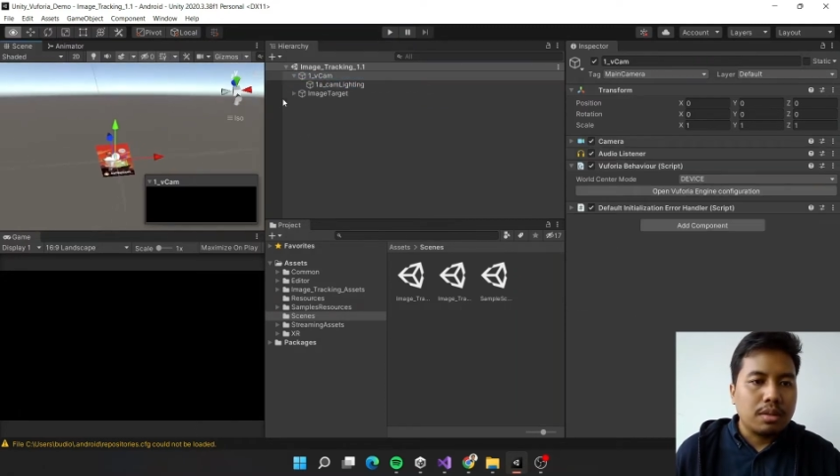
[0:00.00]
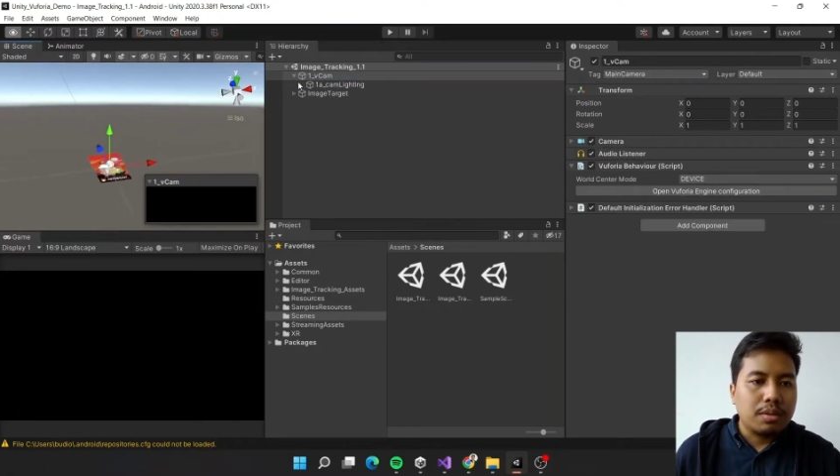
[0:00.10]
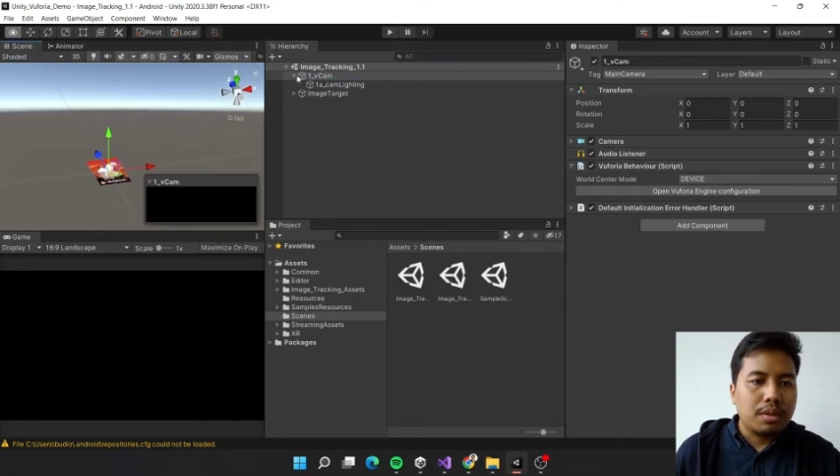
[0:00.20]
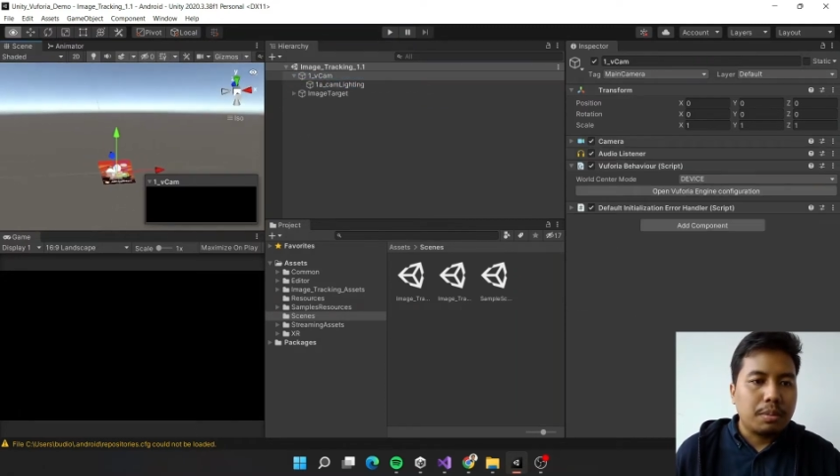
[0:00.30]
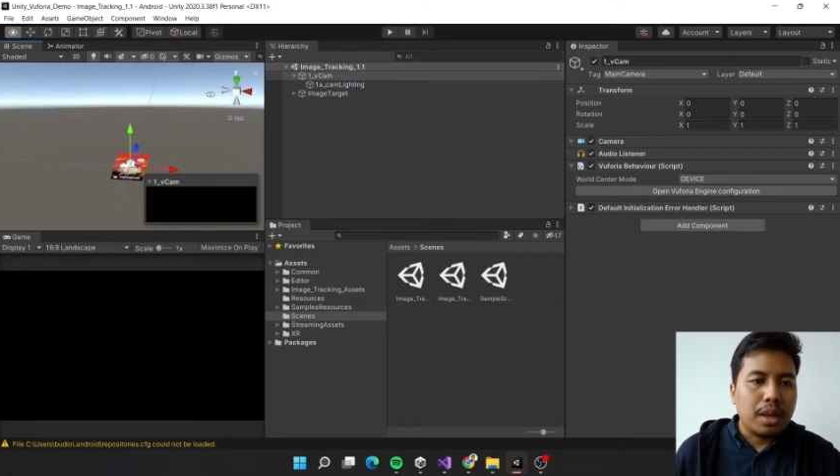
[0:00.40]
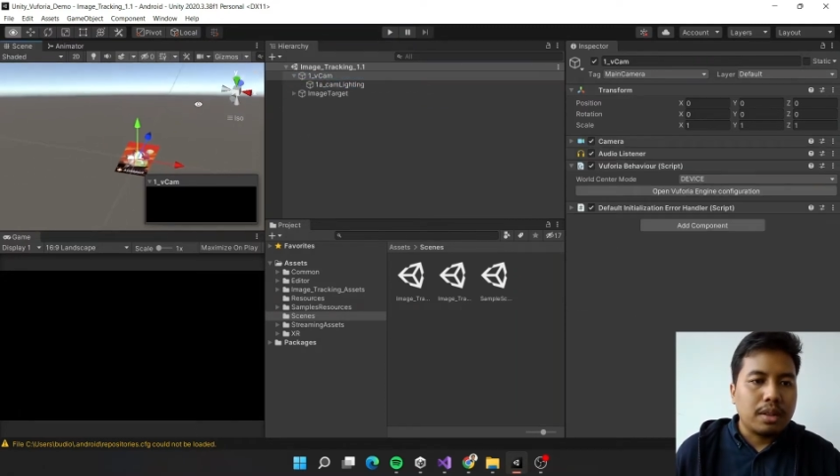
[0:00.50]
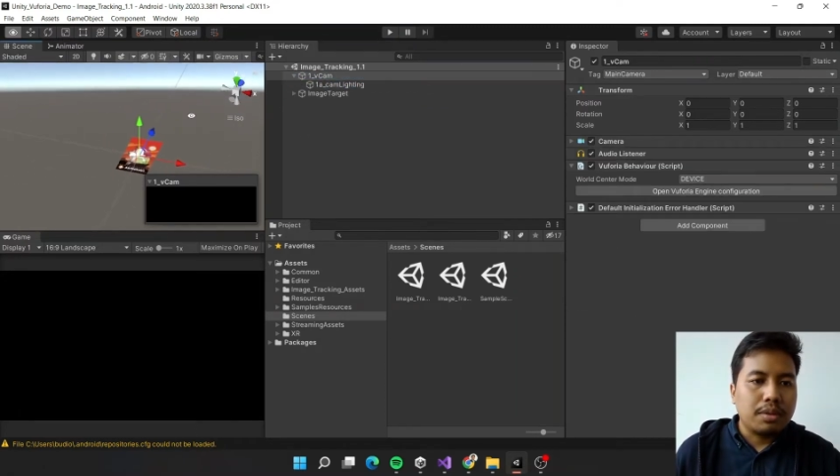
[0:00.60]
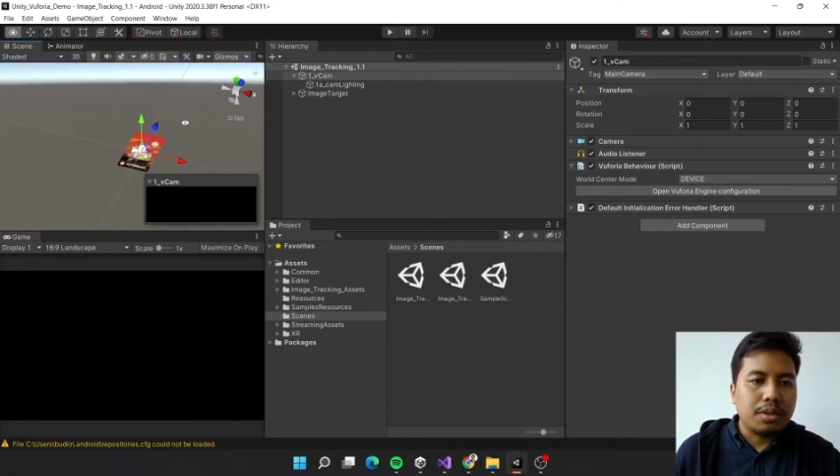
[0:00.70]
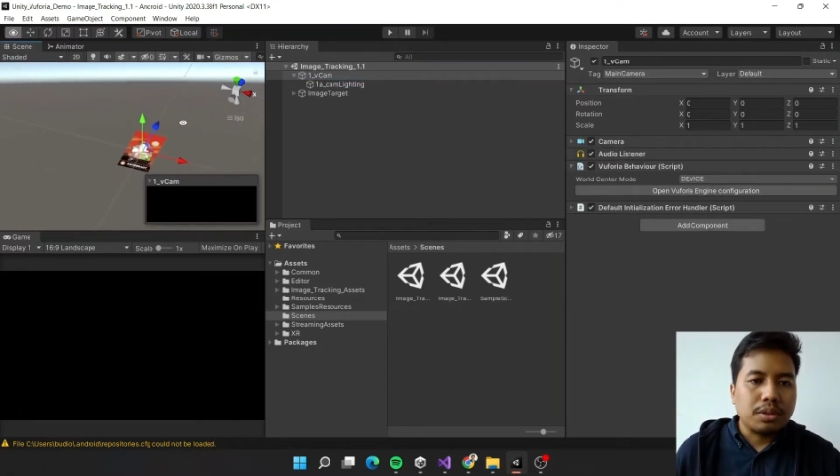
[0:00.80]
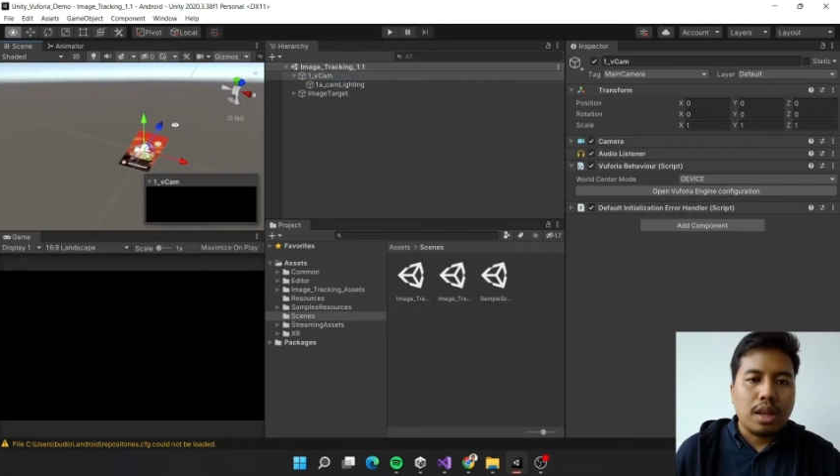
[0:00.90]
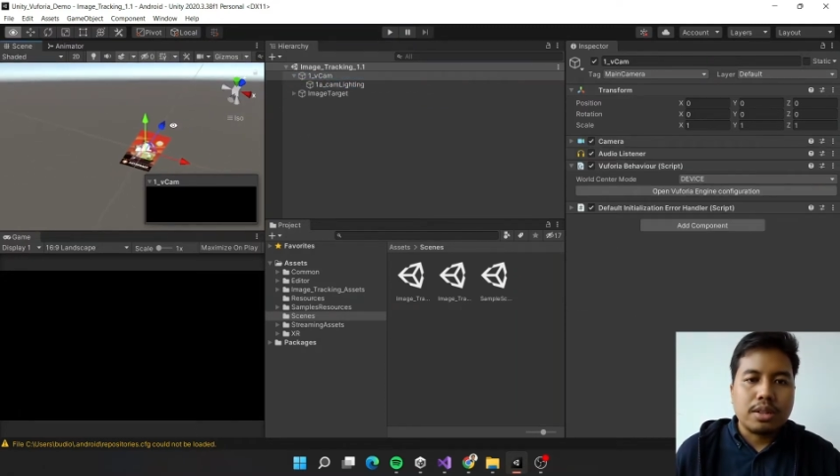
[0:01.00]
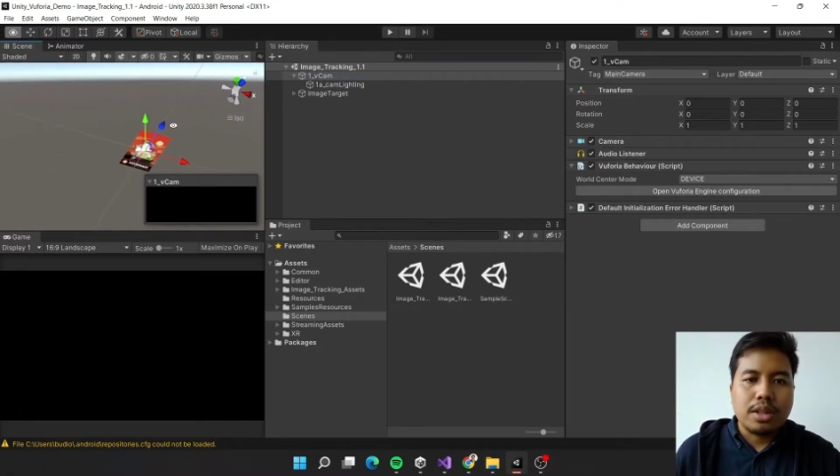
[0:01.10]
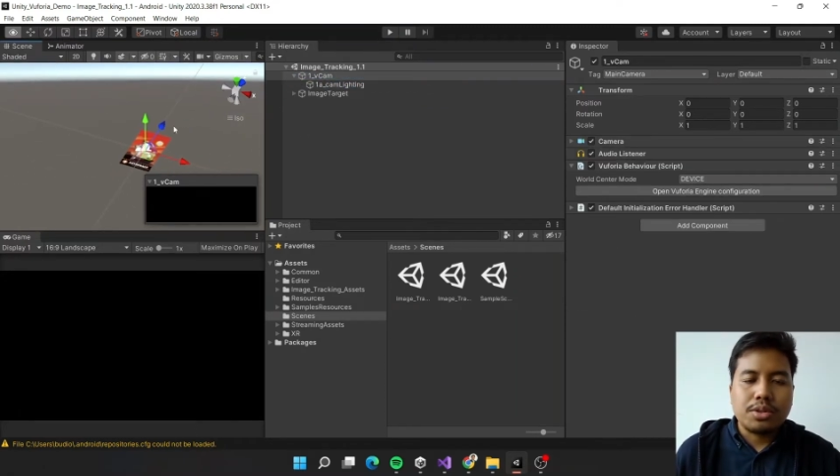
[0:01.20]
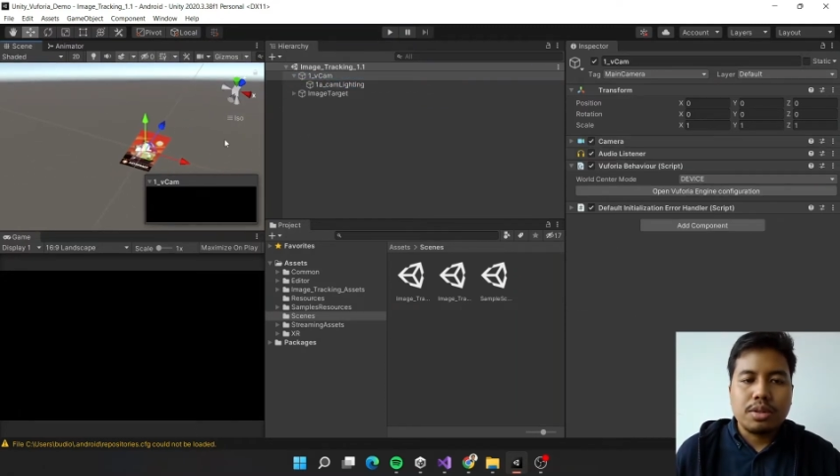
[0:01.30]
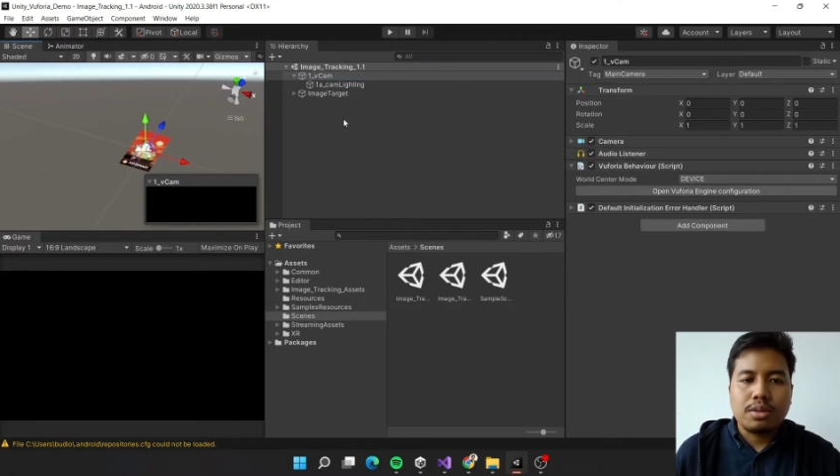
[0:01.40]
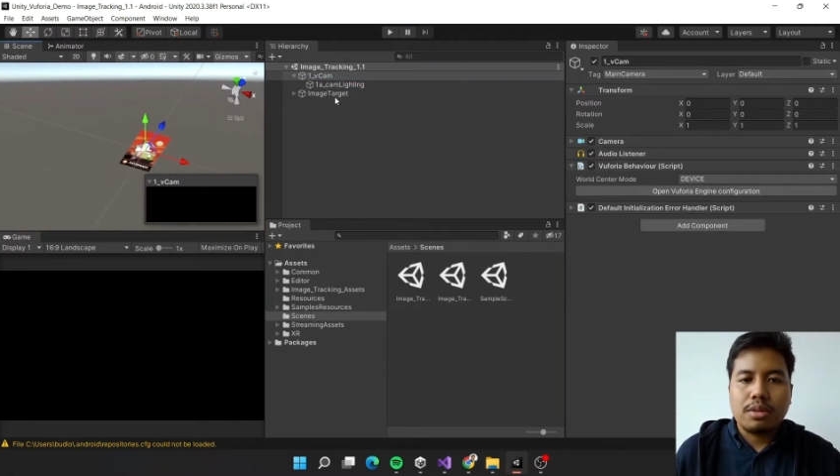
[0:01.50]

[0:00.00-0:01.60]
for better visualization,